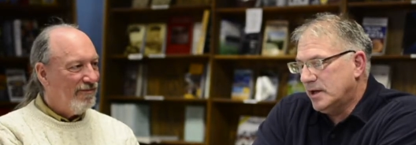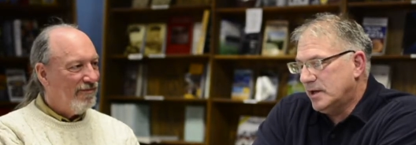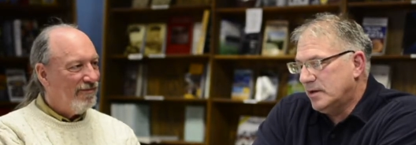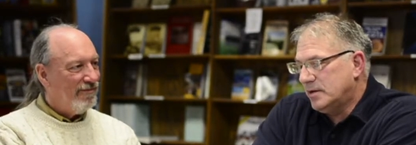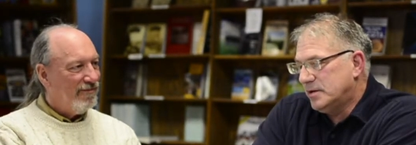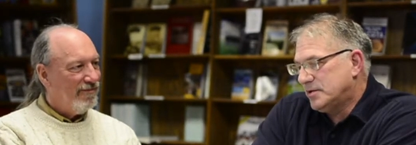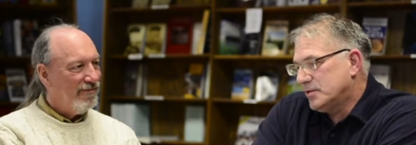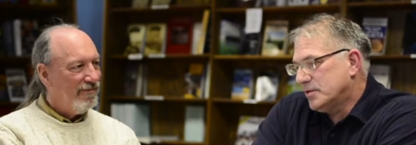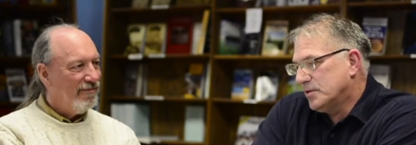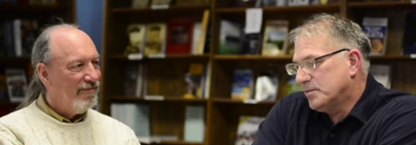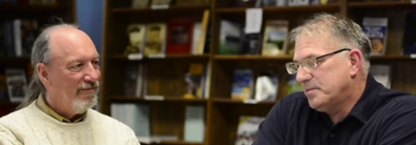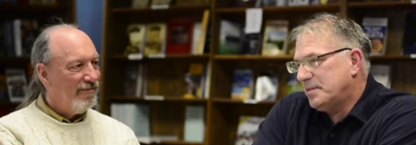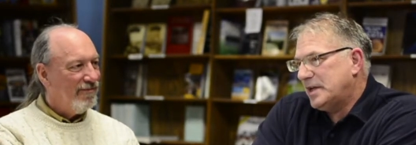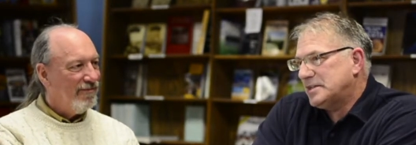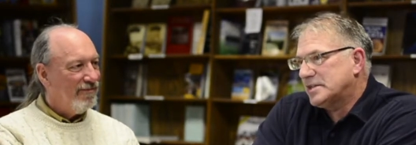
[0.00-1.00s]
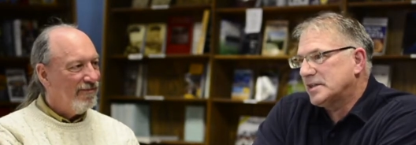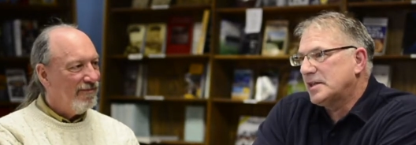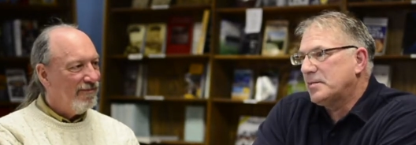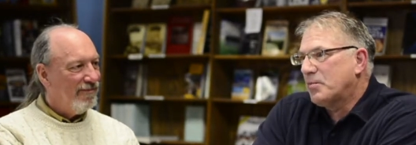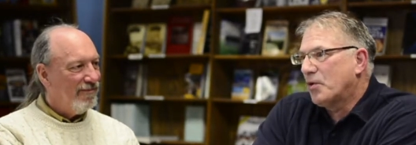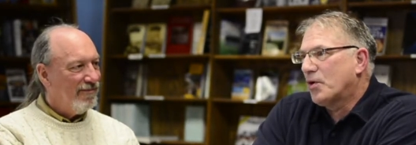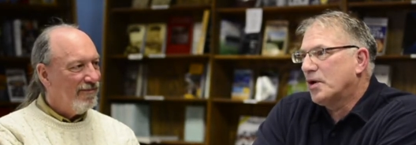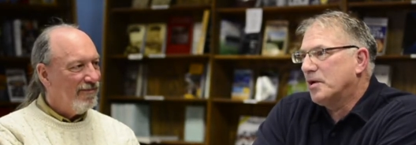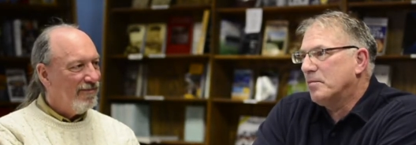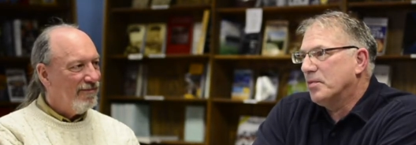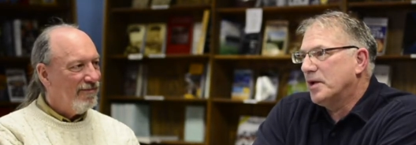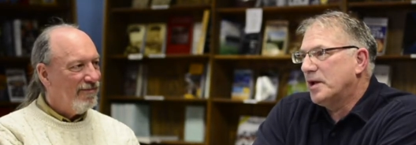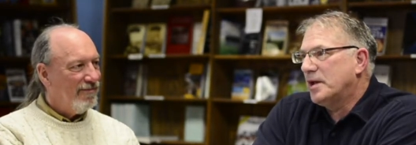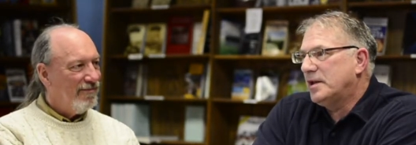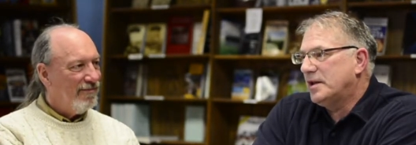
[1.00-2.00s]
Speaker 1: And so basically born and
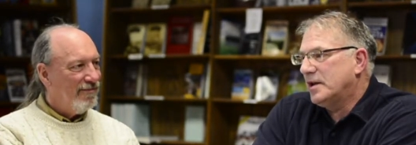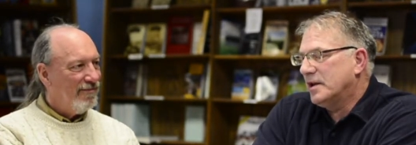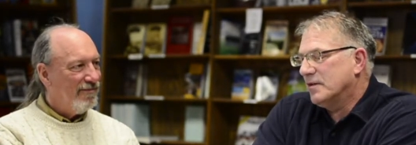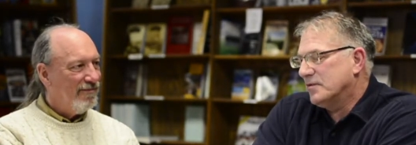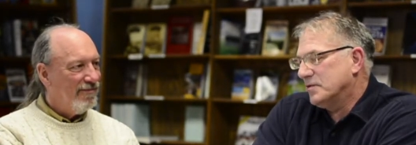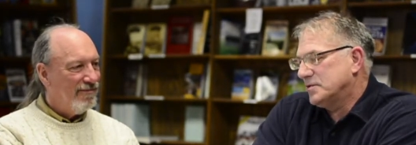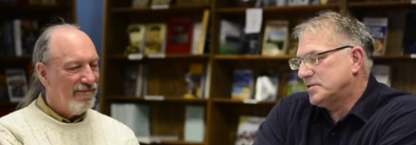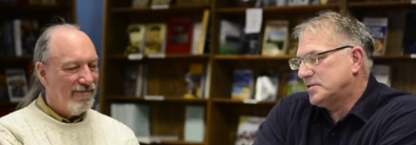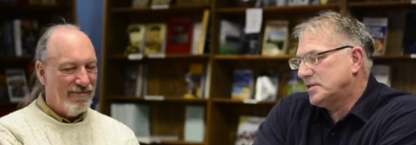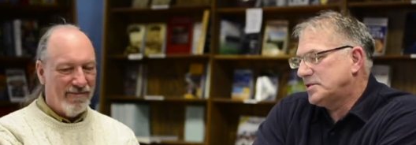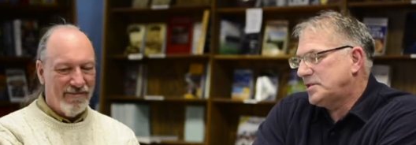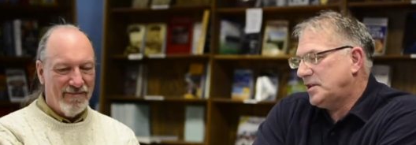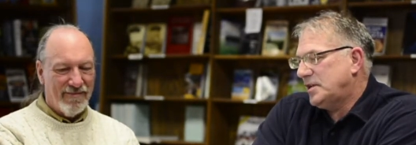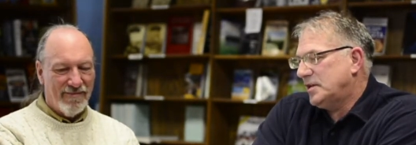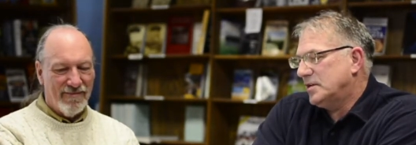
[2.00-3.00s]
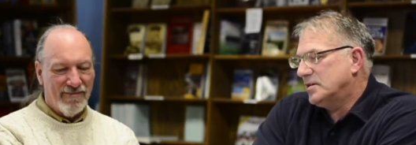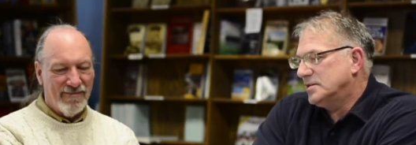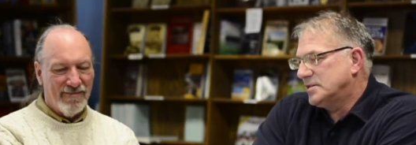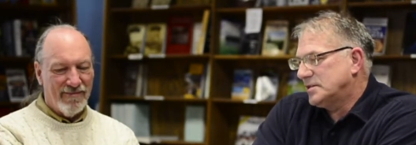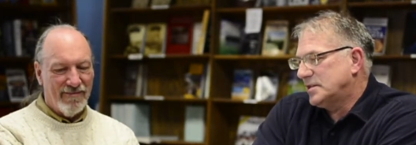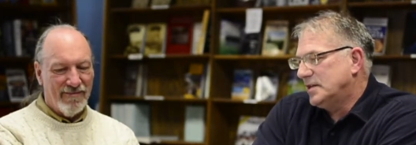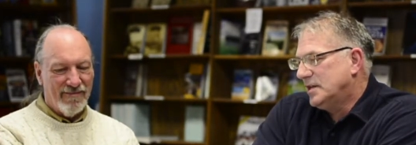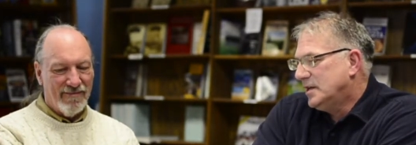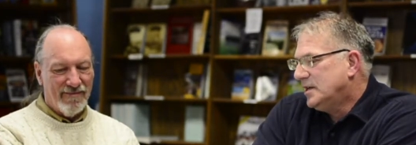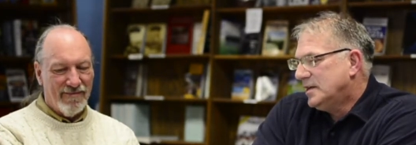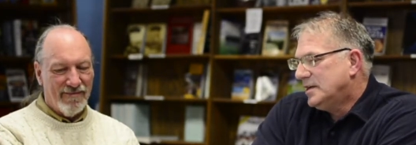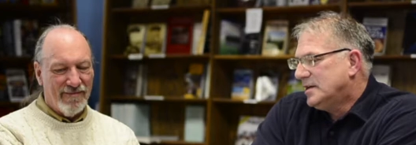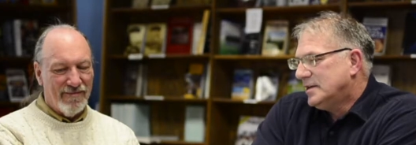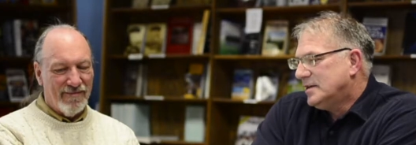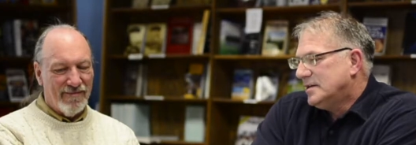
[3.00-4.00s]
bred there for sixty years, and
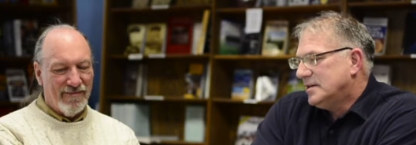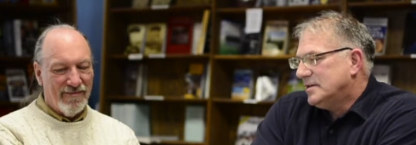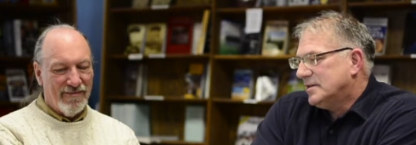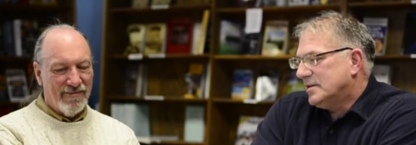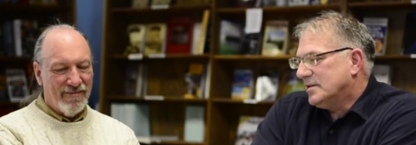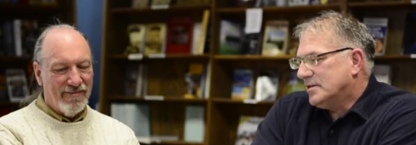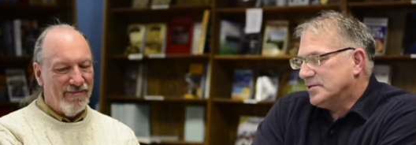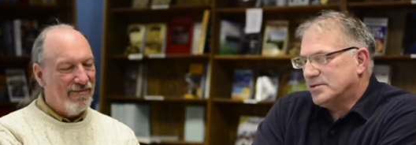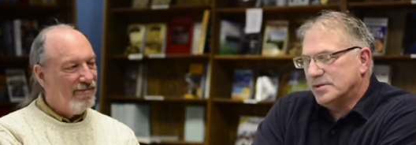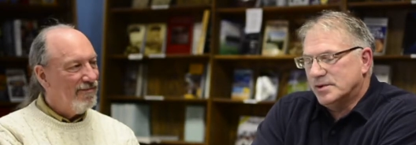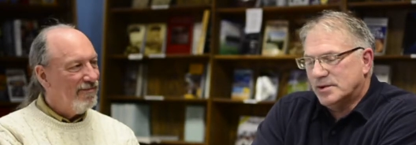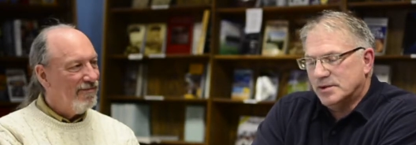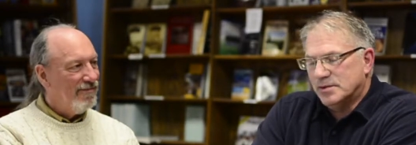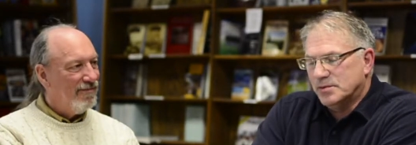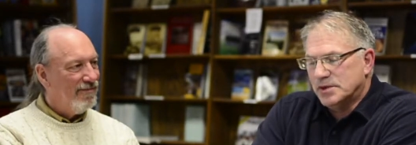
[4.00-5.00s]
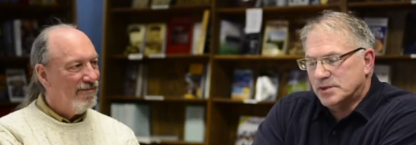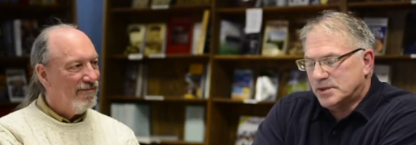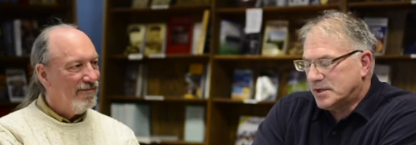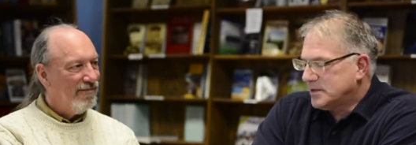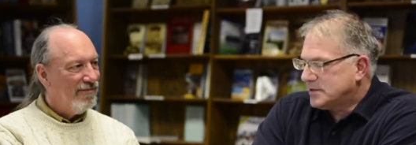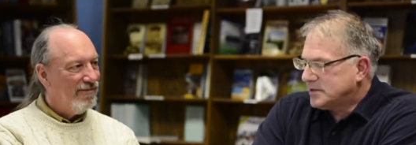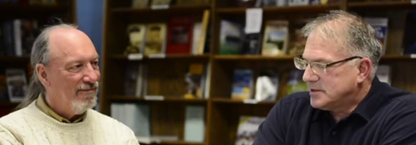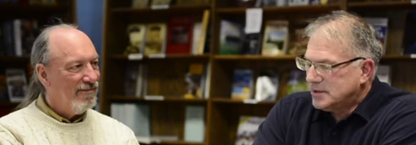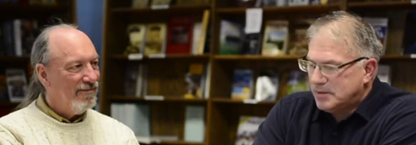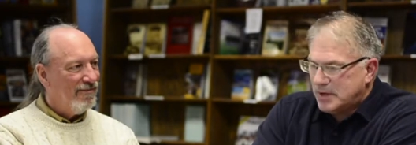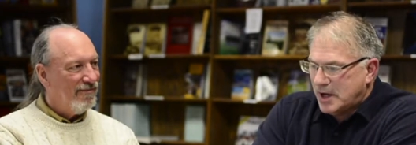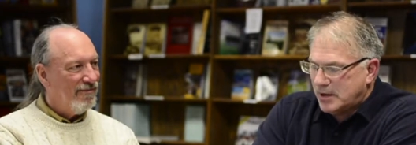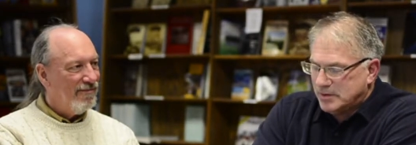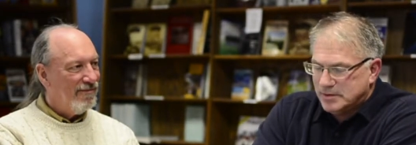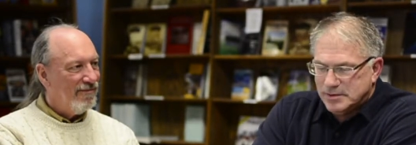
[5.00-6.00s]
through all the wilderness and the
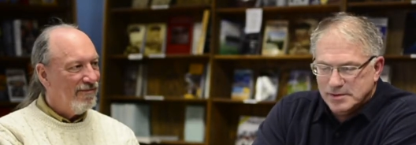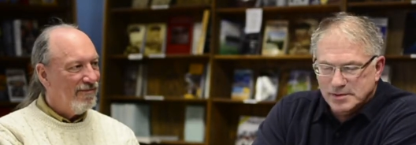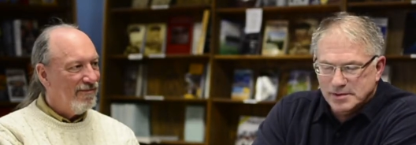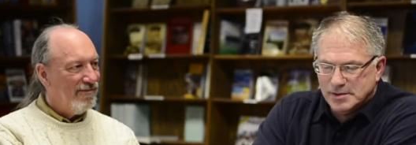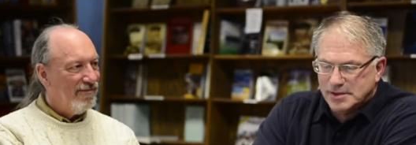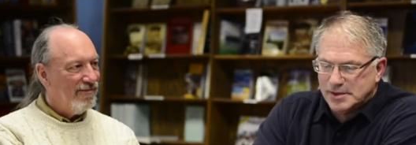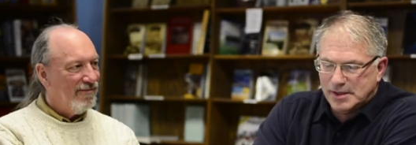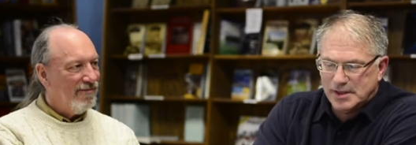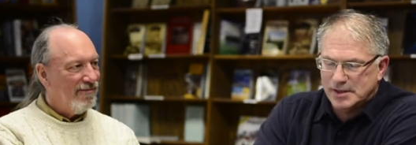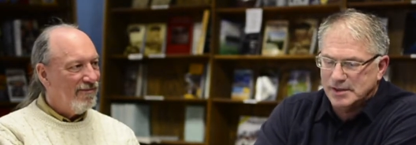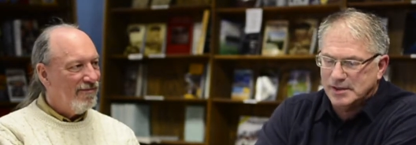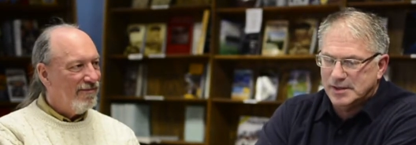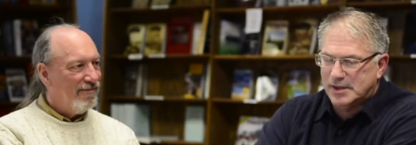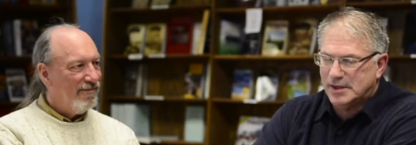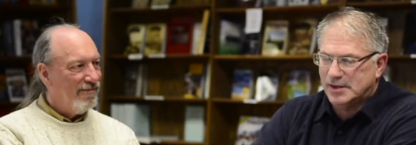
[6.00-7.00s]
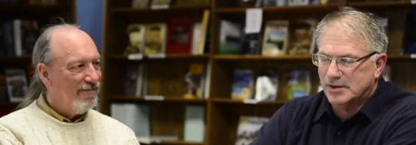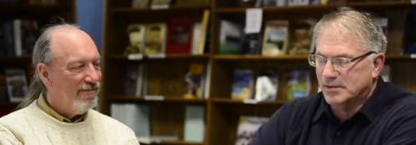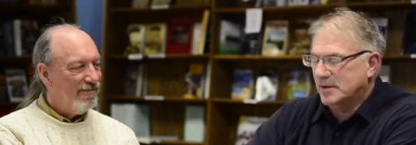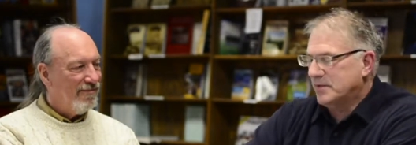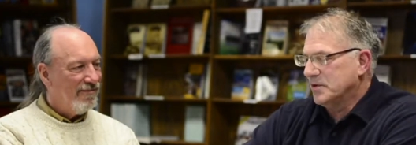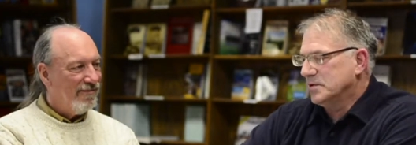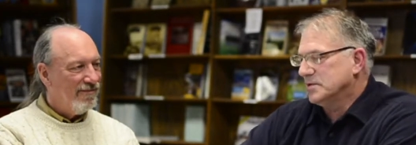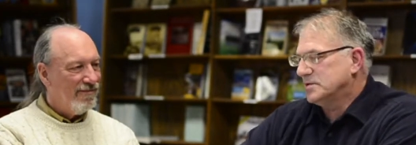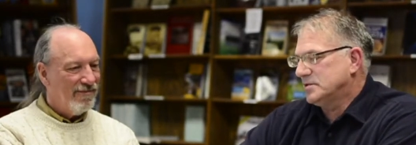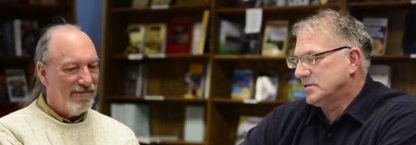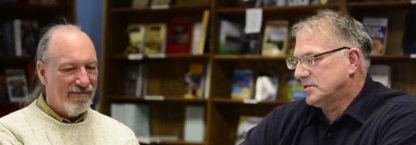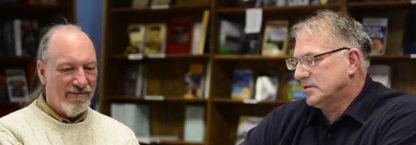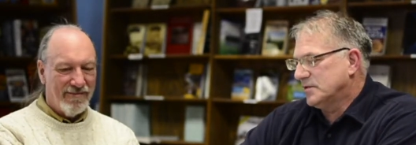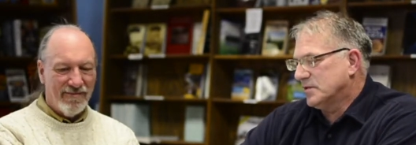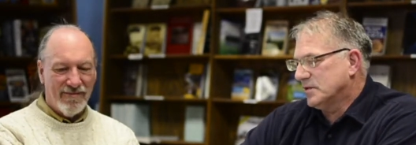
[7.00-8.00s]
mountains and uh, the rivers and
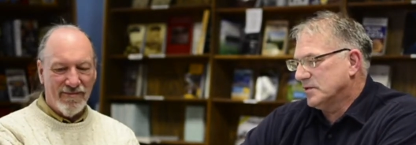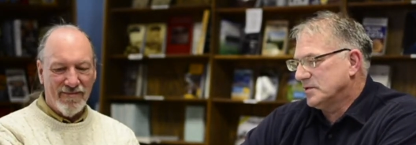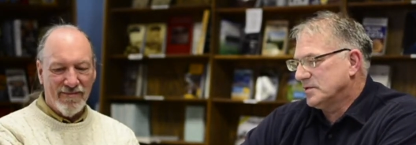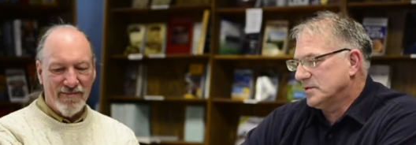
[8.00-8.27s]
so forth.